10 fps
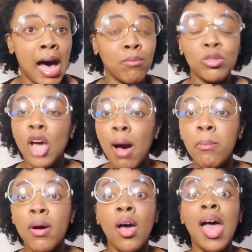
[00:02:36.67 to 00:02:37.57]
top
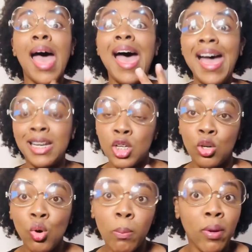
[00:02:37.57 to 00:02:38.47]
and
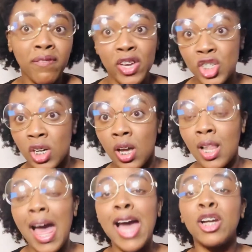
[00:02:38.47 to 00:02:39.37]
look professional
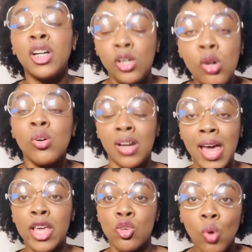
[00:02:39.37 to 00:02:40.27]
and look
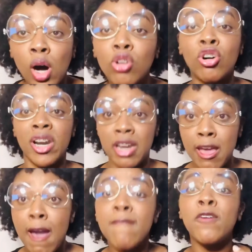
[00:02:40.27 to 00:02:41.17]
like you are ready
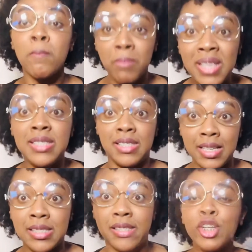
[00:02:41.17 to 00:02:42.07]
for business.
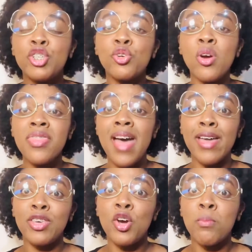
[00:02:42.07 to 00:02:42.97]
Ensure that
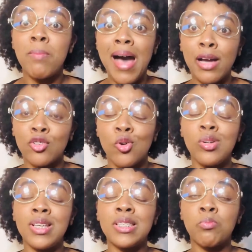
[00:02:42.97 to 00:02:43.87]
your background
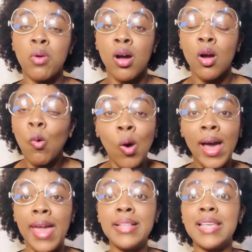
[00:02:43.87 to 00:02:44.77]
is
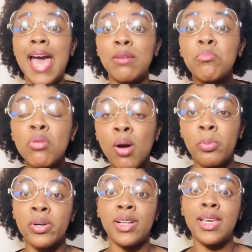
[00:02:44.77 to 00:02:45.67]
quiet and
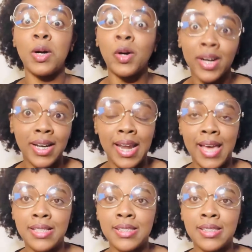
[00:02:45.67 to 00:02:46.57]
properly
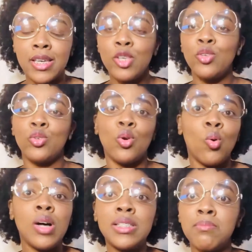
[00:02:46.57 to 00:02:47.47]
organized. You don't
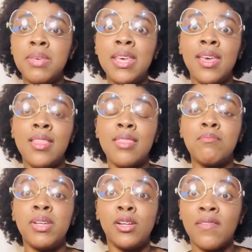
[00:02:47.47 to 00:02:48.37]
want to be in the
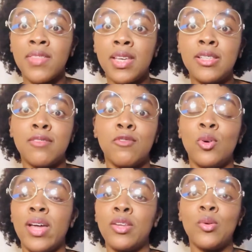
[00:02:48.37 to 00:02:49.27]
middle of the interview
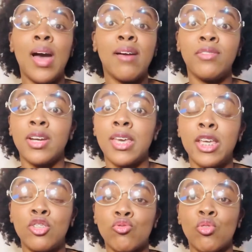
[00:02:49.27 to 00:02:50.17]
and you have your
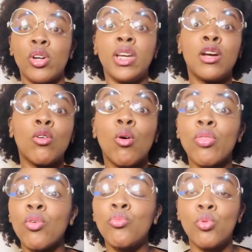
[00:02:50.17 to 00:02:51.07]
kids running around
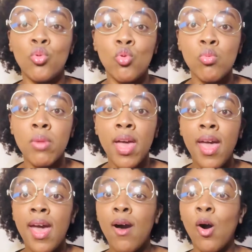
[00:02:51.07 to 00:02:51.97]
the room,
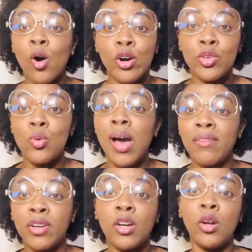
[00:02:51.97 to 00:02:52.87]
or you have
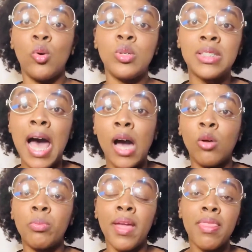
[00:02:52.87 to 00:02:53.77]
your clothes hung
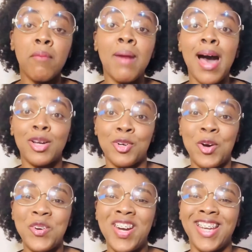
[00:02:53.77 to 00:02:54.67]
up in the
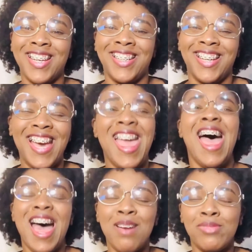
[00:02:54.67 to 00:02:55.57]
background.
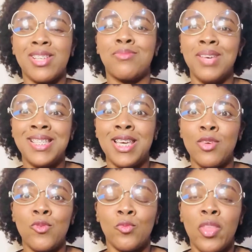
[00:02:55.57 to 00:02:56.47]
I'm just messing
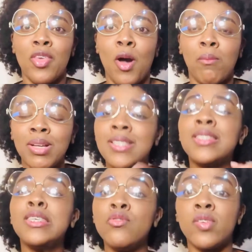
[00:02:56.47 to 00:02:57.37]
with y'all, but
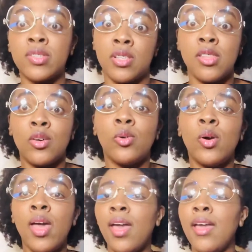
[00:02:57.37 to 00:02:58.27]
seriously though,
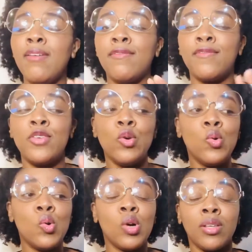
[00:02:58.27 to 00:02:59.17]
if
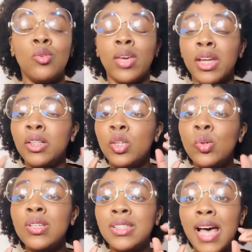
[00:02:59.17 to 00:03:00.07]
you can
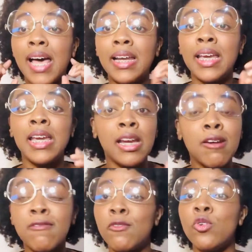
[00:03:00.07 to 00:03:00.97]
use an
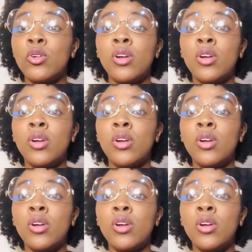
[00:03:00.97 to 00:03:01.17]
earphone